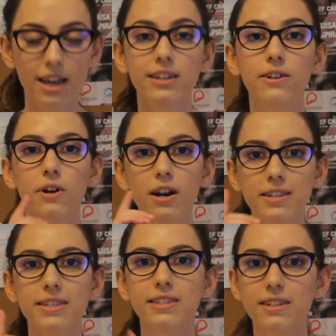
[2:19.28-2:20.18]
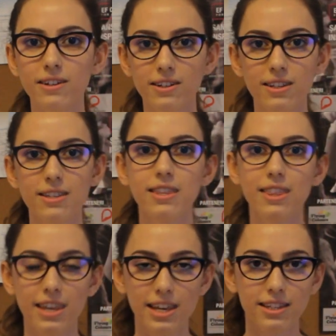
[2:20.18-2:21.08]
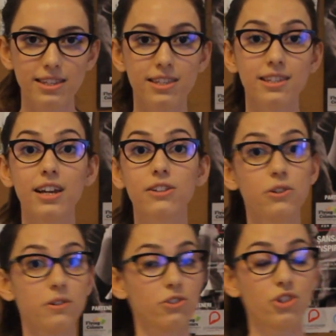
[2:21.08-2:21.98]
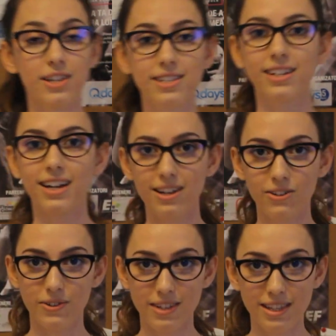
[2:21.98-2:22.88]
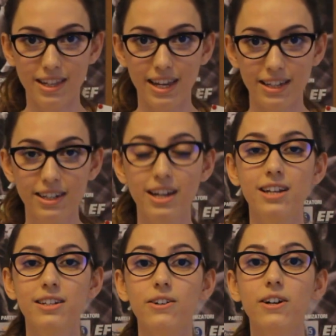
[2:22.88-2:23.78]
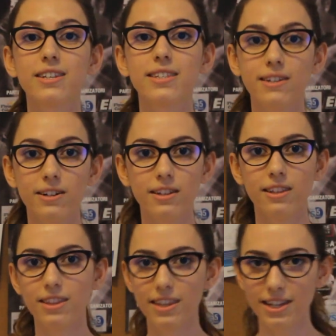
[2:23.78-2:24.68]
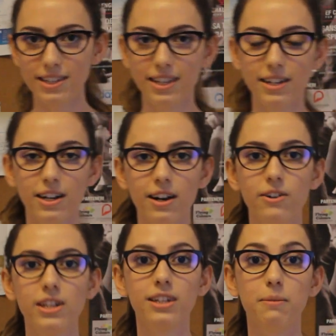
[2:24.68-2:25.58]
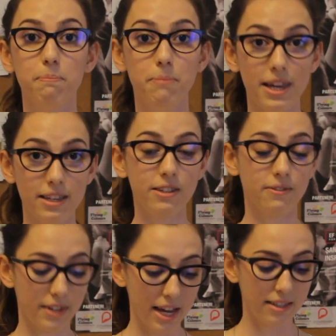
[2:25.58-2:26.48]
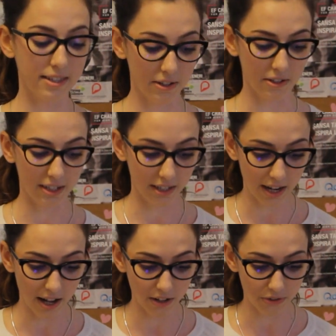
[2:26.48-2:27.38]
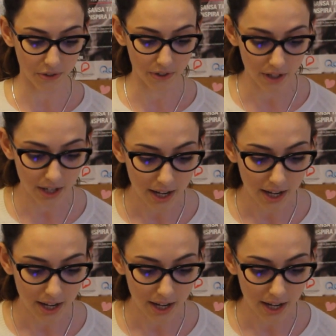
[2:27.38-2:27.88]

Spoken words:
There are certain things that you just can't translate. There are certain things that are in the base of that certain culture.